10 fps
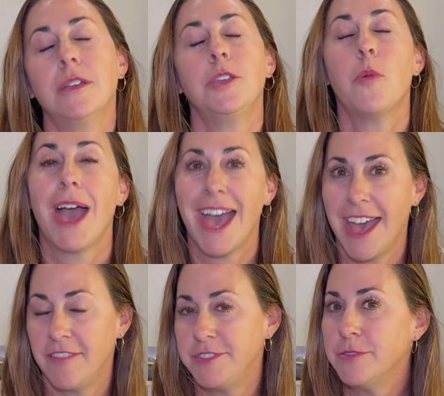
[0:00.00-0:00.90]
You
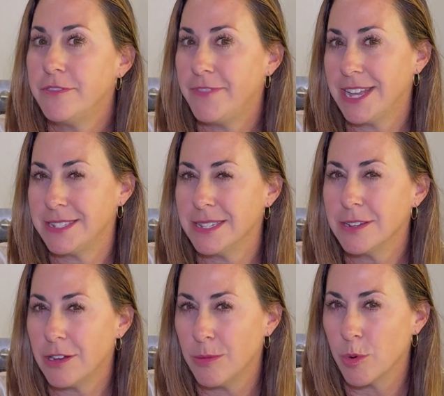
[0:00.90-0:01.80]
have to invest in
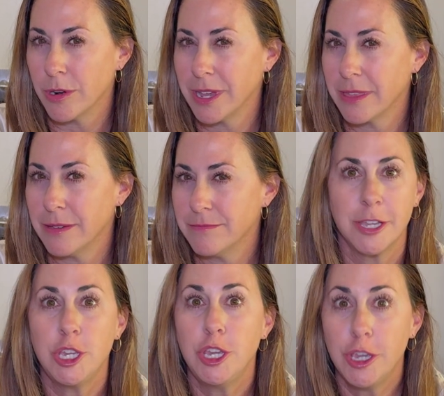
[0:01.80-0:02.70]
onboarding them.
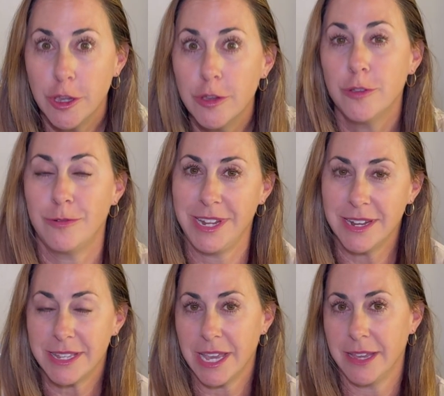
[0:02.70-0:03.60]
You need
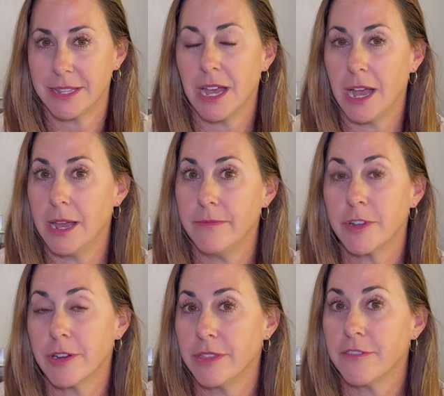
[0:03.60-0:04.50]
to take time
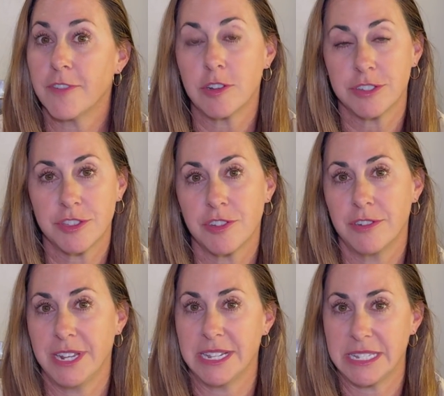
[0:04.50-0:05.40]
during the first
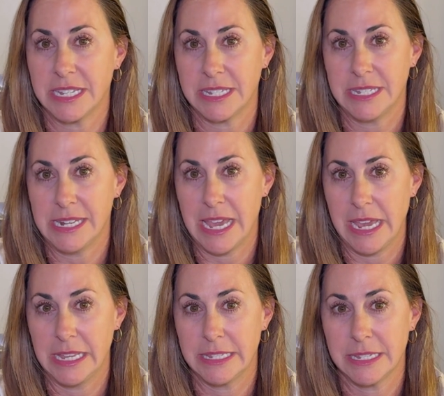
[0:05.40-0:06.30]
30 to 60
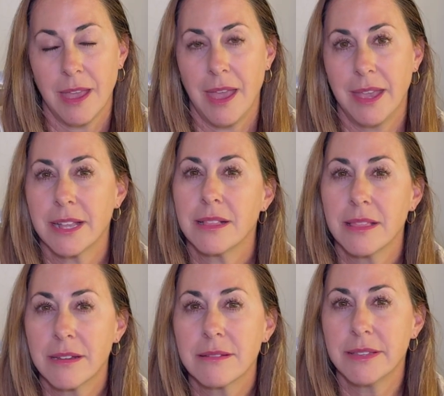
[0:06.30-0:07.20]
days and
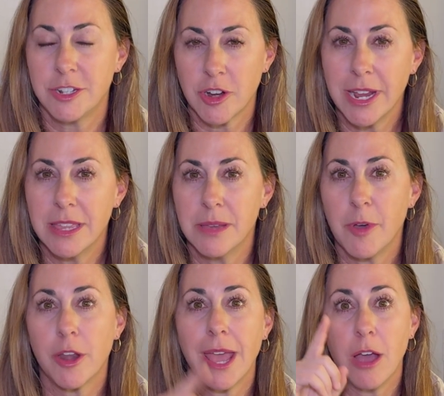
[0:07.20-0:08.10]
clearly train them
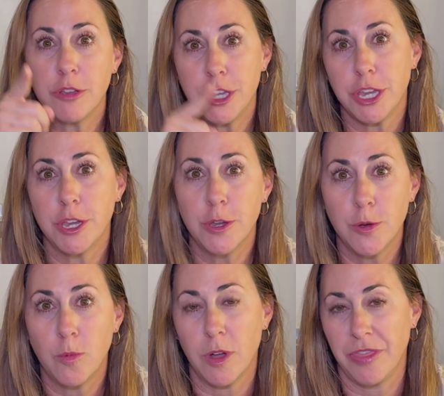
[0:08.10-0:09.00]
on how
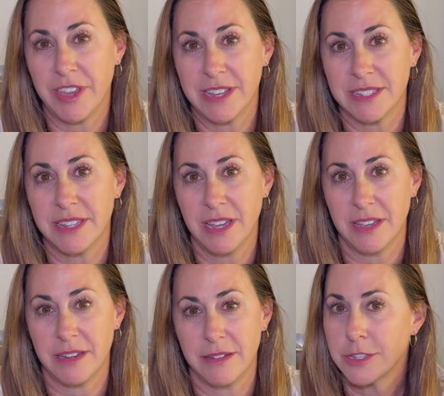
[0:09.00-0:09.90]
you want things
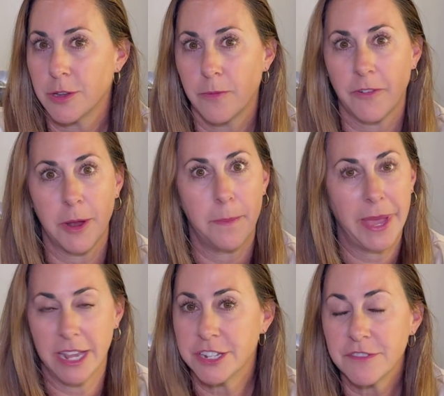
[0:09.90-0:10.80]
done. So from
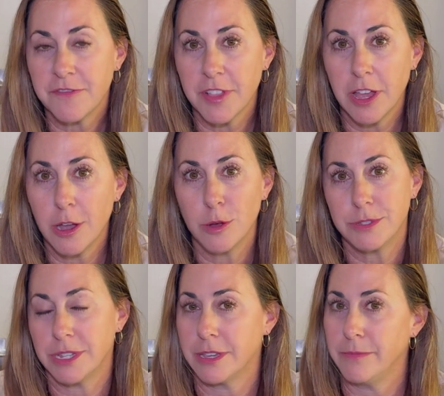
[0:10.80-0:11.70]
patient flow
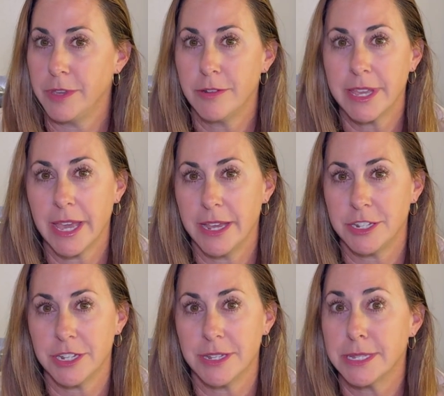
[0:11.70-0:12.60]
to
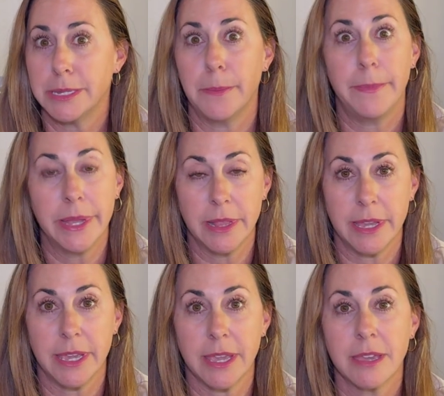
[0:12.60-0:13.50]
communications to
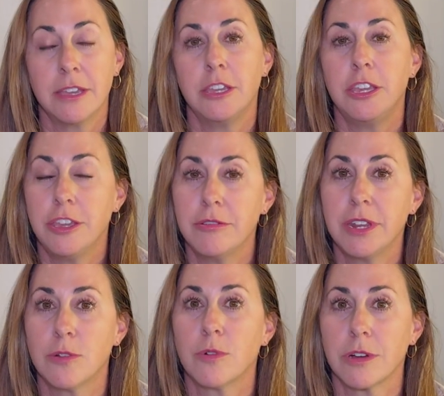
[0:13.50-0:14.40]
billing, you need
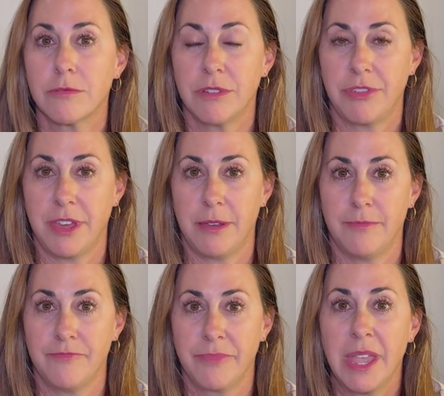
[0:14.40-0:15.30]
to work with them.
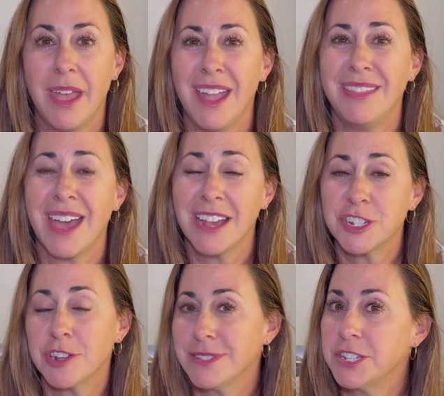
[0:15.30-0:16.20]
And that
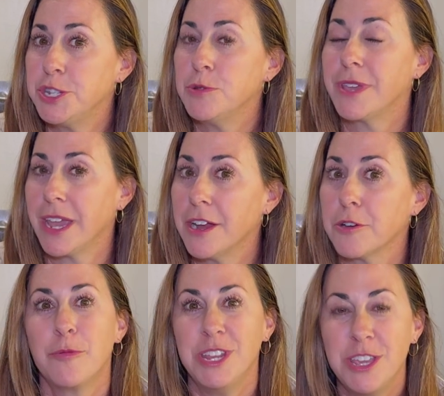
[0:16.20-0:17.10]
shows that you care
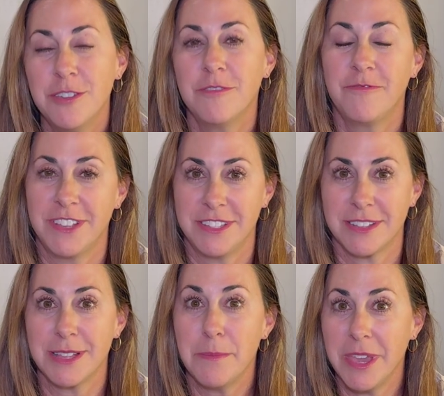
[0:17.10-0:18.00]
when you
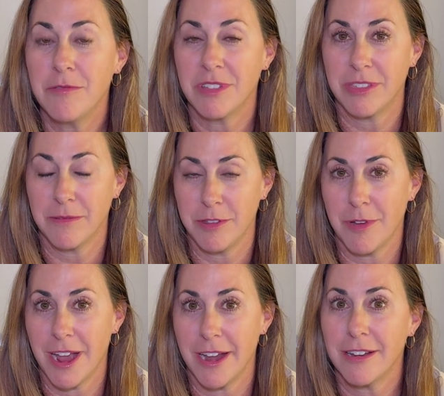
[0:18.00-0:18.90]
physically meet with the new
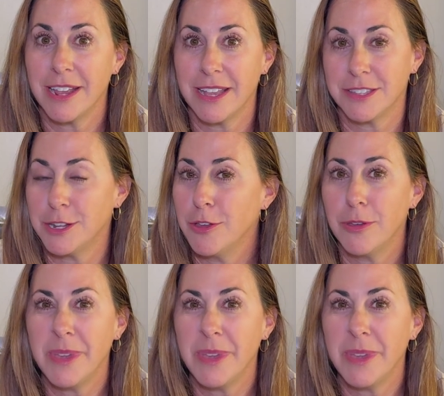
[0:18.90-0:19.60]
hire and get to know them.